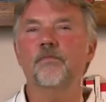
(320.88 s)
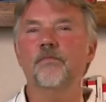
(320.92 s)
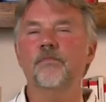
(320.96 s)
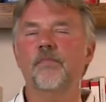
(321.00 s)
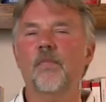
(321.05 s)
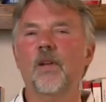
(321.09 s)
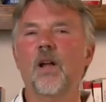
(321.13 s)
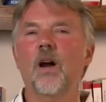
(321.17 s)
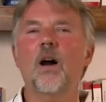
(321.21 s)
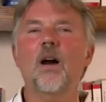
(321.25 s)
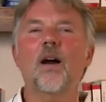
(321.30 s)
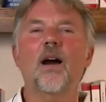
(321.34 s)

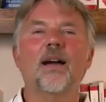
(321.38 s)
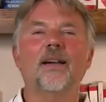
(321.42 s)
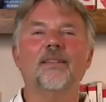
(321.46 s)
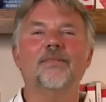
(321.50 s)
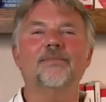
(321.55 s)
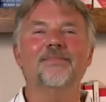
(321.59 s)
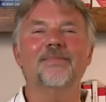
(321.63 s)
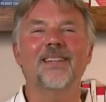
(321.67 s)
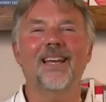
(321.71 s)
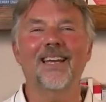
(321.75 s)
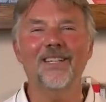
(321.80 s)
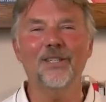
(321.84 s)
All right.
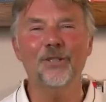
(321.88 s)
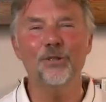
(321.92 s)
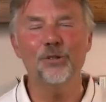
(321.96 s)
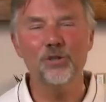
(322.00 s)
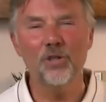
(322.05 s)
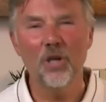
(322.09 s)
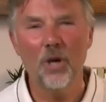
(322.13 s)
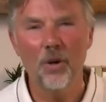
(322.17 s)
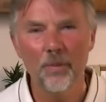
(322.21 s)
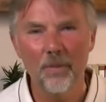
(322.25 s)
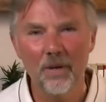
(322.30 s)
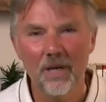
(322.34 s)
Thank you
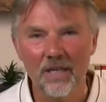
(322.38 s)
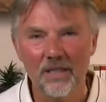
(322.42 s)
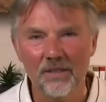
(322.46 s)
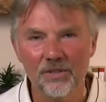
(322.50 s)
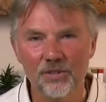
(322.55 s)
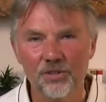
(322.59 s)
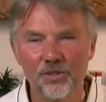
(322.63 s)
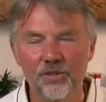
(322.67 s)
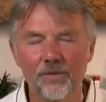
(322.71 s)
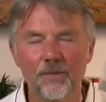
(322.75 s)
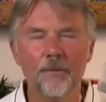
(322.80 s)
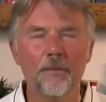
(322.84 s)
so
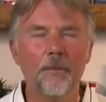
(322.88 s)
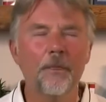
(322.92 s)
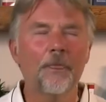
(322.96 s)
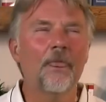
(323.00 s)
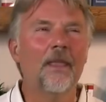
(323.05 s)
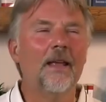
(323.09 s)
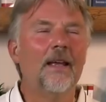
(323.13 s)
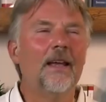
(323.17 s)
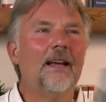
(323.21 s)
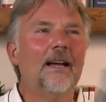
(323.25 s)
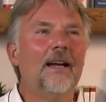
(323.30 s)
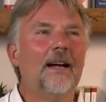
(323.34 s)
much.
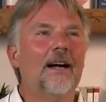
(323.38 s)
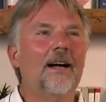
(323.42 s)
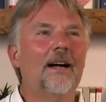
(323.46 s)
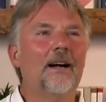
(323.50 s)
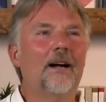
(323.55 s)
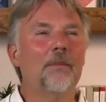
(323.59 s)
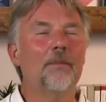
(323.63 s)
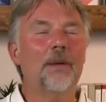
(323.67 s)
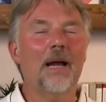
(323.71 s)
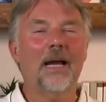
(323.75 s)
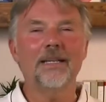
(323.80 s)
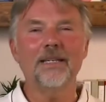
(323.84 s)

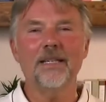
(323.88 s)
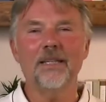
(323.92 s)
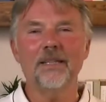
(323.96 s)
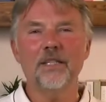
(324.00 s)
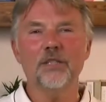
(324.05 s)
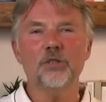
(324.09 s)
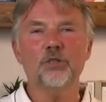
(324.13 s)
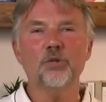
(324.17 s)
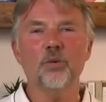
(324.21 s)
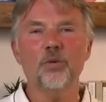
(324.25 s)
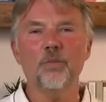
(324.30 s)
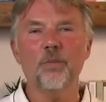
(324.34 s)
I did
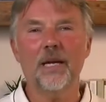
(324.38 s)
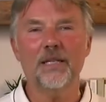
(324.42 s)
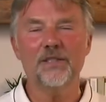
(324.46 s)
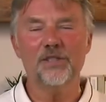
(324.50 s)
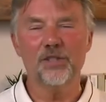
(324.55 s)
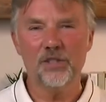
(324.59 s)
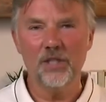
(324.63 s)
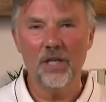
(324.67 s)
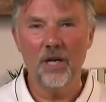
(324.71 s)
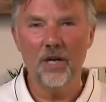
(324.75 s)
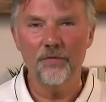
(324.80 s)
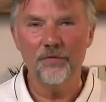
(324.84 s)
this with
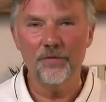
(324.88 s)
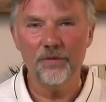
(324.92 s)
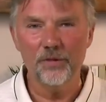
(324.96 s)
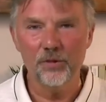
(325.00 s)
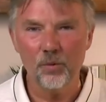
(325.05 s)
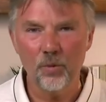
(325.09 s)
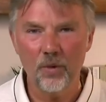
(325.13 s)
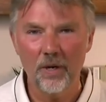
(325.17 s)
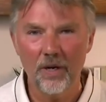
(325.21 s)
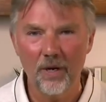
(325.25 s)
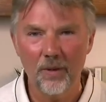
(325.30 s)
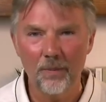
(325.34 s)
myself as
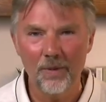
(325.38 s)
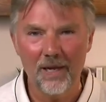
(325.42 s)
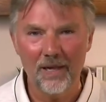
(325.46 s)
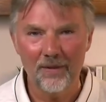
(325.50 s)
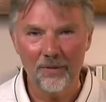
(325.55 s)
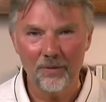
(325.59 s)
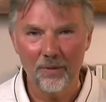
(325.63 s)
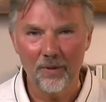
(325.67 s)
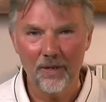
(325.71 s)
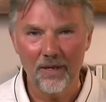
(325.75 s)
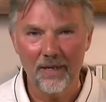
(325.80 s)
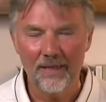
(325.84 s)
well, by the
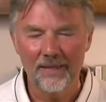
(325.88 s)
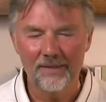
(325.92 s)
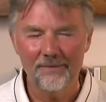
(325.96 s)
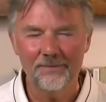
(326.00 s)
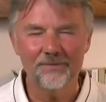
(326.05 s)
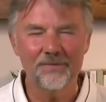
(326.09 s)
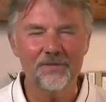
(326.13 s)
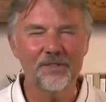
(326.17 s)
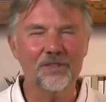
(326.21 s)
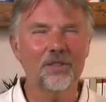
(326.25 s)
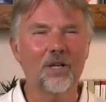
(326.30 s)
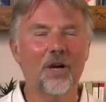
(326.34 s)
way.
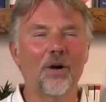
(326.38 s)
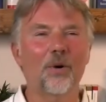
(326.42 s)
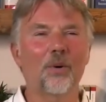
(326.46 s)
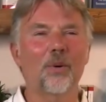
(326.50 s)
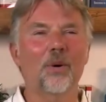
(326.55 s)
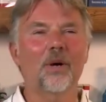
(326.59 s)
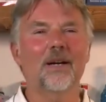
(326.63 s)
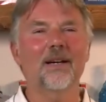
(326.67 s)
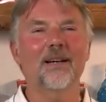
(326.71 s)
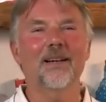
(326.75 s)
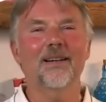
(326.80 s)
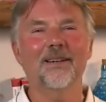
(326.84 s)
So
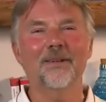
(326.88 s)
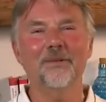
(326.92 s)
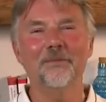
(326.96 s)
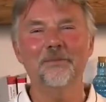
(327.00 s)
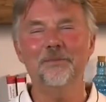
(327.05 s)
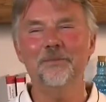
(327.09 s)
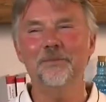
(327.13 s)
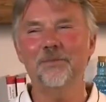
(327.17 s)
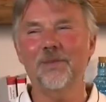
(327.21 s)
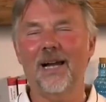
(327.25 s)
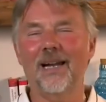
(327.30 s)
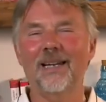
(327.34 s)

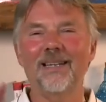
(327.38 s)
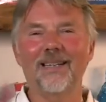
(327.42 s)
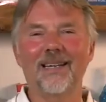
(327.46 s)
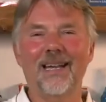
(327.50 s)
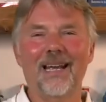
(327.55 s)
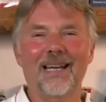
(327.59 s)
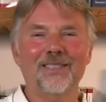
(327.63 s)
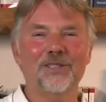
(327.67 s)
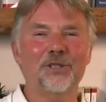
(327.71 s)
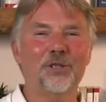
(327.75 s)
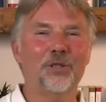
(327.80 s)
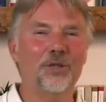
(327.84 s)
I didn't
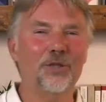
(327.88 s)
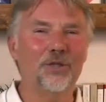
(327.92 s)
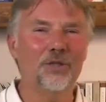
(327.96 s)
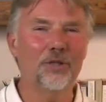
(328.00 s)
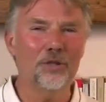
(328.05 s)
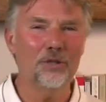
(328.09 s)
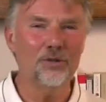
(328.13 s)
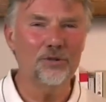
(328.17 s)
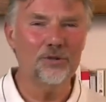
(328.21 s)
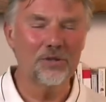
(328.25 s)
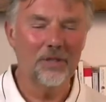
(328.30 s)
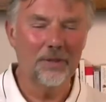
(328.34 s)
ask you to
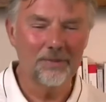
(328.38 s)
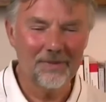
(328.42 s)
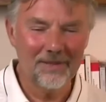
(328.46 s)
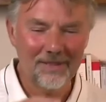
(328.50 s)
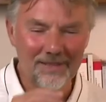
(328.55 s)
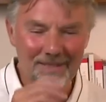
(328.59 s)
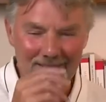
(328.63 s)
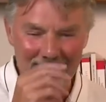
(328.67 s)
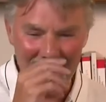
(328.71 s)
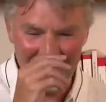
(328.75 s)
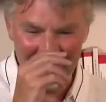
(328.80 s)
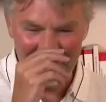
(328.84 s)
do
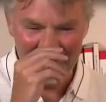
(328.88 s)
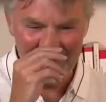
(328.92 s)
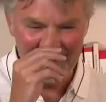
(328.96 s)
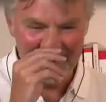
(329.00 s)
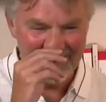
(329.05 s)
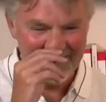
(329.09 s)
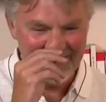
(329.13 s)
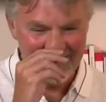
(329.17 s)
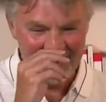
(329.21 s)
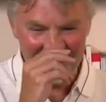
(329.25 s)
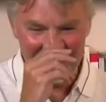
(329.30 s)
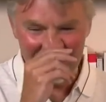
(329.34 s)
something
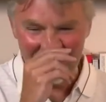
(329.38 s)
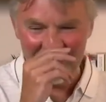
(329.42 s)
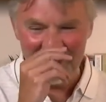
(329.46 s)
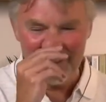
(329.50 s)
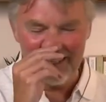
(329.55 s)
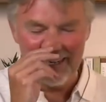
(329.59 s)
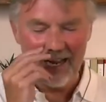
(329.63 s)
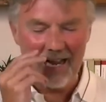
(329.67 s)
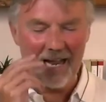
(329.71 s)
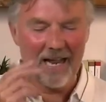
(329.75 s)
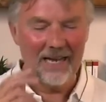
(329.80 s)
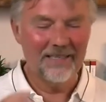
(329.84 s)
that
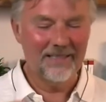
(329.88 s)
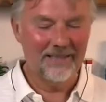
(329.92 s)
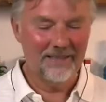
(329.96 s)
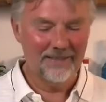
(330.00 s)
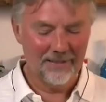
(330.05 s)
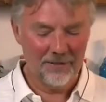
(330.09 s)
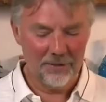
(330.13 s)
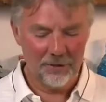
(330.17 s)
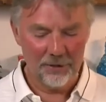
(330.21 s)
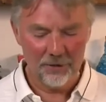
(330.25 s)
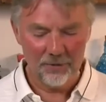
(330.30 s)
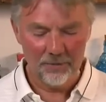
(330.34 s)
I didn't
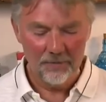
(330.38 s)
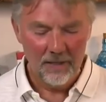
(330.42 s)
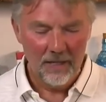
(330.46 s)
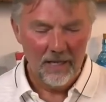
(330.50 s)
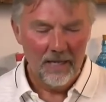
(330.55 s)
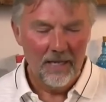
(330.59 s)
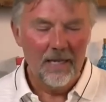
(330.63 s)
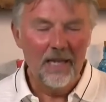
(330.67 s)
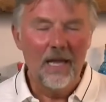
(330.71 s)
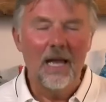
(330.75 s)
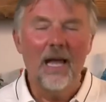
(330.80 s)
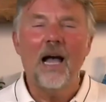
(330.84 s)
do.
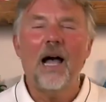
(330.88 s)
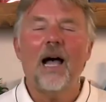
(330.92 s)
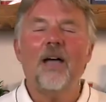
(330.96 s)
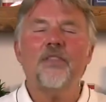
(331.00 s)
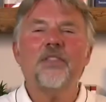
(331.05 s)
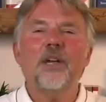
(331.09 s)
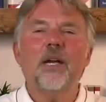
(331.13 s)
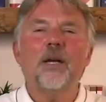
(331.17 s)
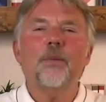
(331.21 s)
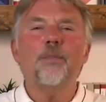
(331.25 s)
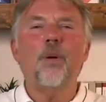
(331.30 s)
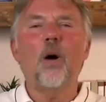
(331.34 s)
I
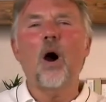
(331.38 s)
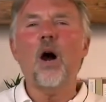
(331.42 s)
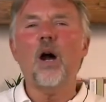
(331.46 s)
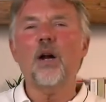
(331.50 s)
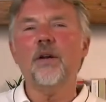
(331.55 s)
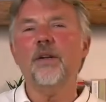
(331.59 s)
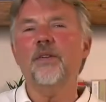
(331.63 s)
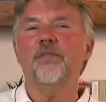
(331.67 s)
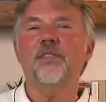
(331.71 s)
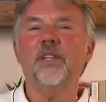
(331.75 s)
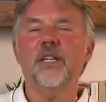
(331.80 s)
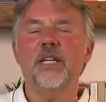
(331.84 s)
think part
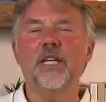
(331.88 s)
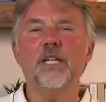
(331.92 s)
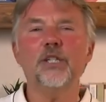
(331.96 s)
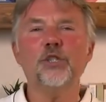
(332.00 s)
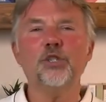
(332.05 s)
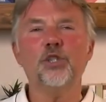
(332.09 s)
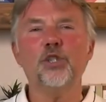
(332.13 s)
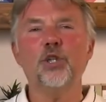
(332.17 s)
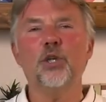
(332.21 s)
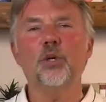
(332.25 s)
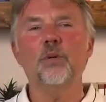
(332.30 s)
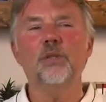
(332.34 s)
of the
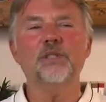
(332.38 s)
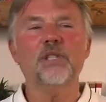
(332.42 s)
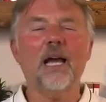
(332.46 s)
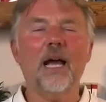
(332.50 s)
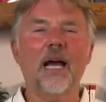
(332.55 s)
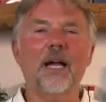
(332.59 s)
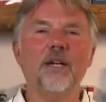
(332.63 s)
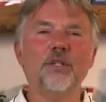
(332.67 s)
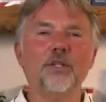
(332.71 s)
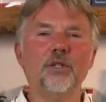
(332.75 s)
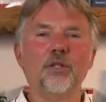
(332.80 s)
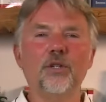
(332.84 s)
issue is,
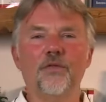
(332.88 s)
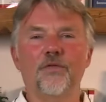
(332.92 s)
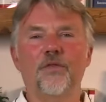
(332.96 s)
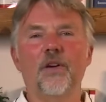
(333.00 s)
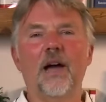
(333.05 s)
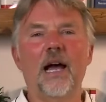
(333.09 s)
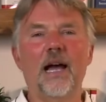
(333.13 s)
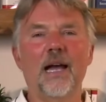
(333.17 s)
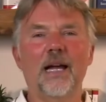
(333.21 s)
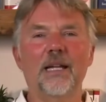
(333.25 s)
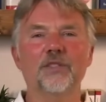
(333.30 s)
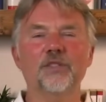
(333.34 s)
how do you
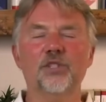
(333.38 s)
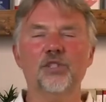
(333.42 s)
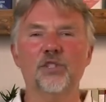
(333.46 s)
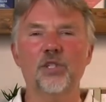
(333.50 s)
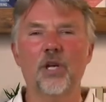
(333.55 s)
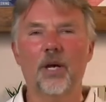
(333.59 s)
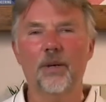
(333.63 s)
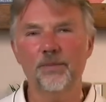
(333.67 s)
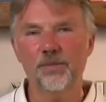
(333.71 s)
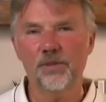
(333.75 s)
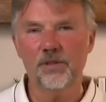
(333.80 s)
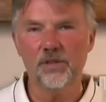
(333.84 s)
define
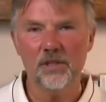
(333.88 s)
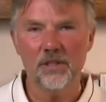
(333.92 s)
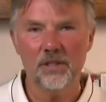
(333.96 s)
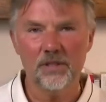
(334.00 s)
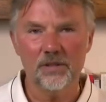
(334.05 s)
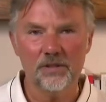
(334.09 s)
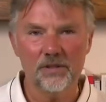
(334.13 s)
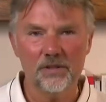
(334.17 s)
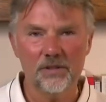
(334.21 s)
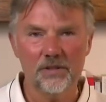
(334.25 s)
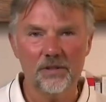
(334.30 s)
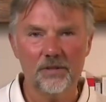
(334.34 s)

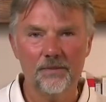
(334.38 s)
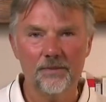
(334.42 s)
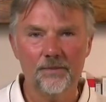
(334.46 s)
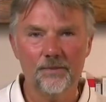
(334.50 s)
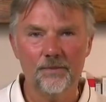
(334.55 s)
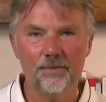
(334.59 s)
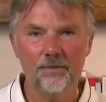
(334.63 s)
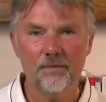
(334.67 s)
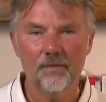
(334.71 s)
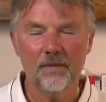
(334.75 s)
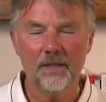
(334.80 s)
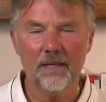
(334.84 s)
substance?
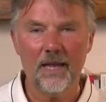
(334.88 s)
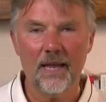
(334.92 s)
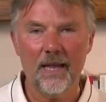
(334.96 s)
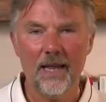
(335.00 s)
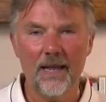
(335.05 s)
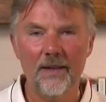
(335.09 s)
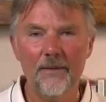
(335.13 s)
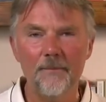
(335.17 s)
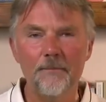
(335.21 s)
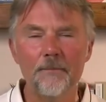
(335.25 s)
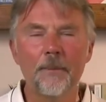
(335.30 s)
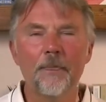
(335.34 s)
Okay?